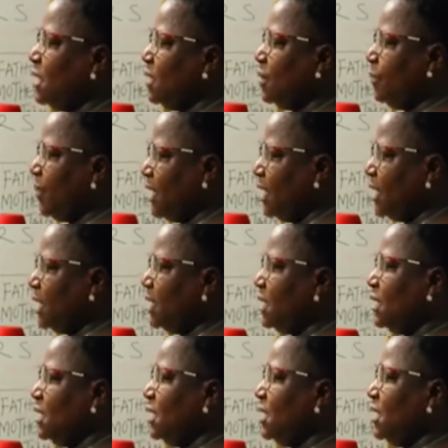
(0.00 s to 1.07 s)
P
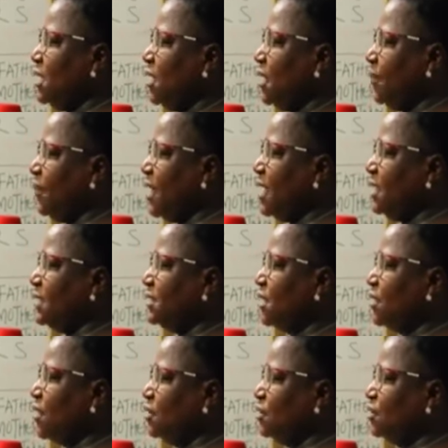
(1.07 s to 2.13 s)
is a
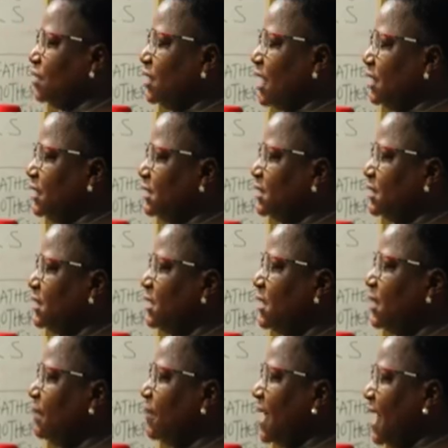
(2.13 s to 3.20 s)
consonant
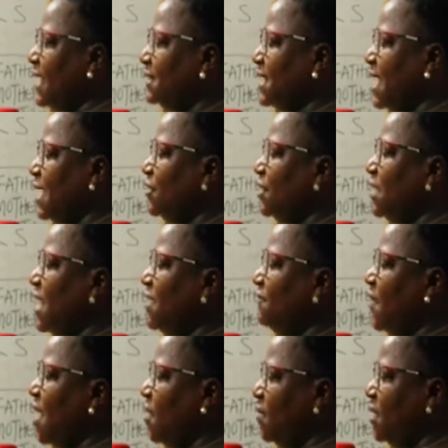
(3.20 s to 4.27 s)
plus another
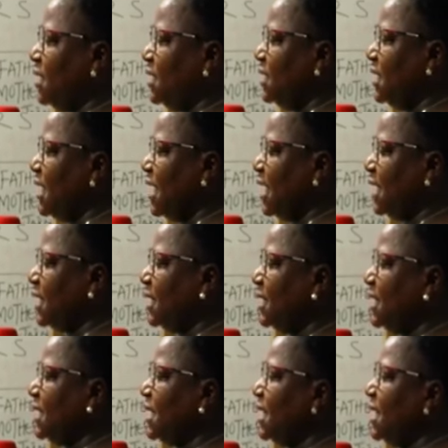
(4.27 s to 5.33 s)
vowel here,
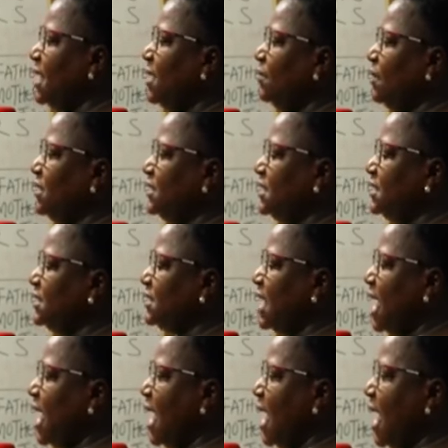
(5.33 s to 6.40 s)
which is
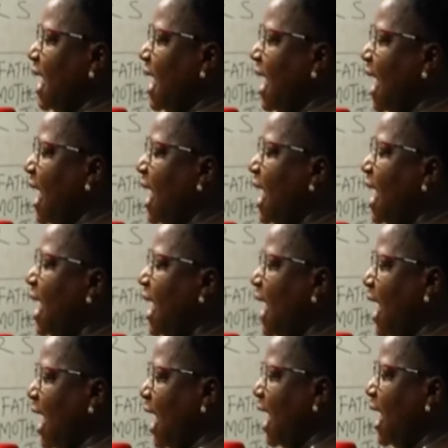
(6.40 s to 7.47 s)
a
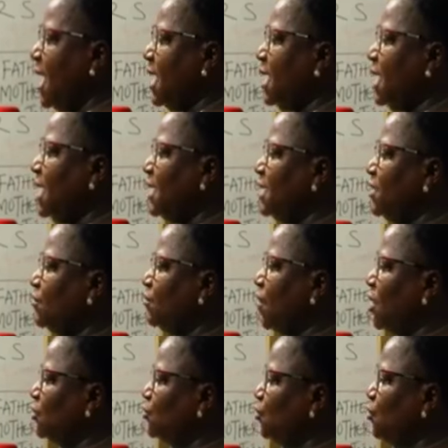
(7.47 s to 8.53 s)

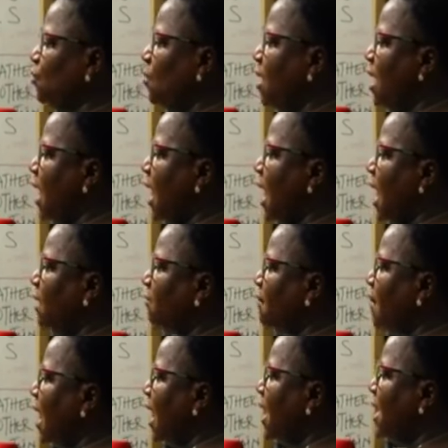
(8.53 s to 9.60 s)
equal to
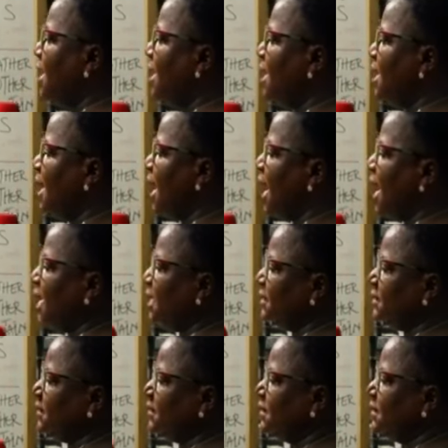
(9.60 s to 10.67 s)
apa,
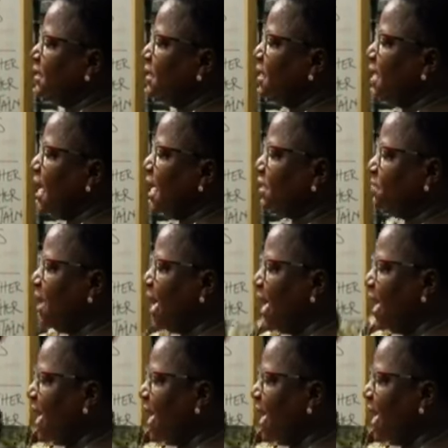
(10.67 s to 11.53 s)
hand. That's my